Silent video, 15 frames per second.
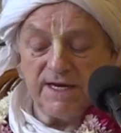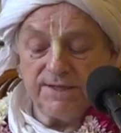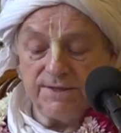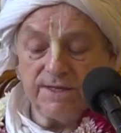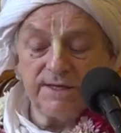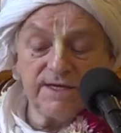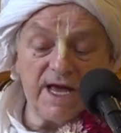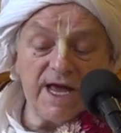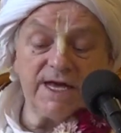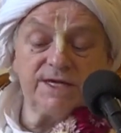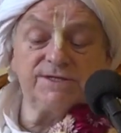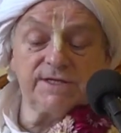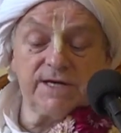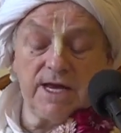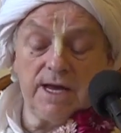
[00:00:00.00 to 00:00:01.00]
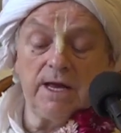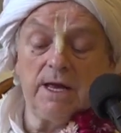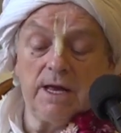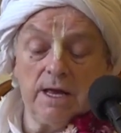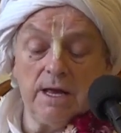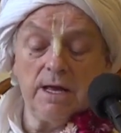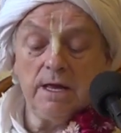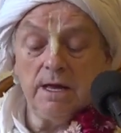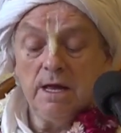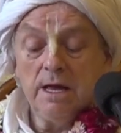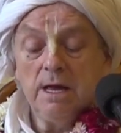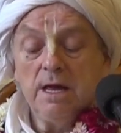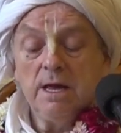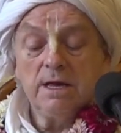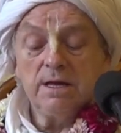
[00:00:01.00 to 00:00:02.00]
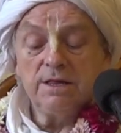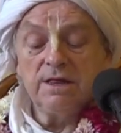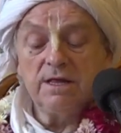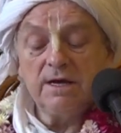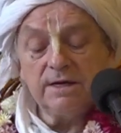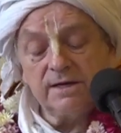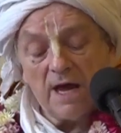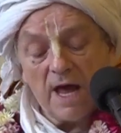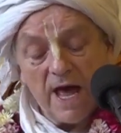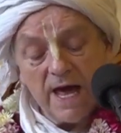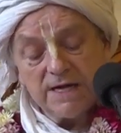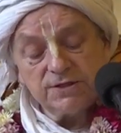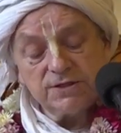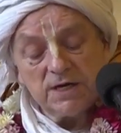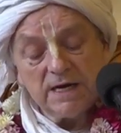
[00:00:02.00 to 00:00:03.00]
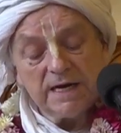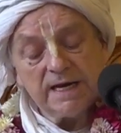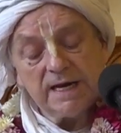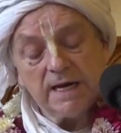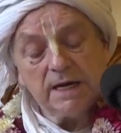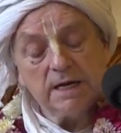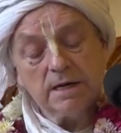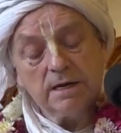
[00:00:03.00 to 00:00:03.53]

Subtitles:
in the text here that actually